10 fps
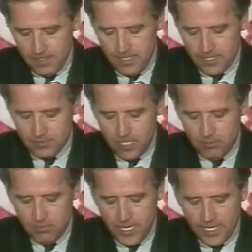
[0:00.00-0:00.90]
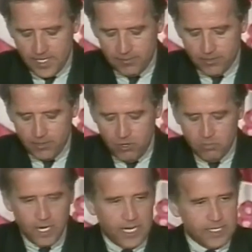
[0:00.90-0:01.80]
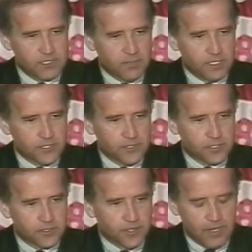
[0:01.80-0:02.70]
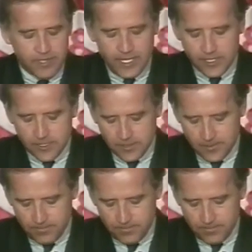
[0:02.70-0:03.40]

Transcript: had trouble making up their own minds about judicial nominations.